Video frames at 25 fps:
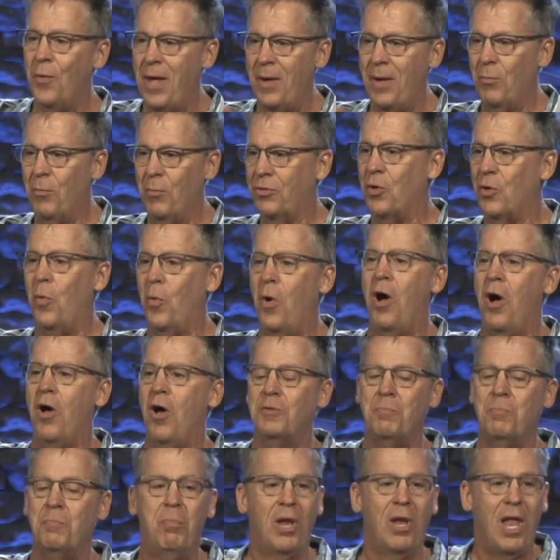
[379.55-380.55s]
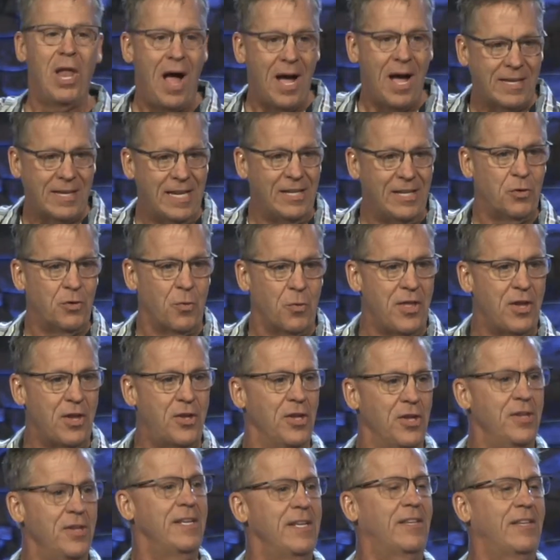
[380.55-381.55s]
and with the walls blocking to where they
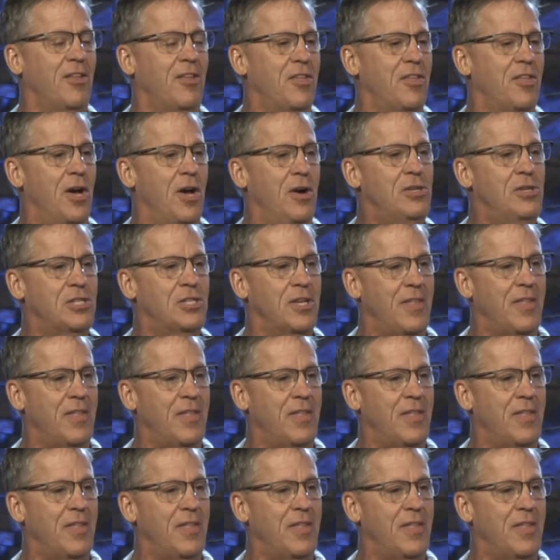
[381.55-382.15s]
couldn't get to the ocean,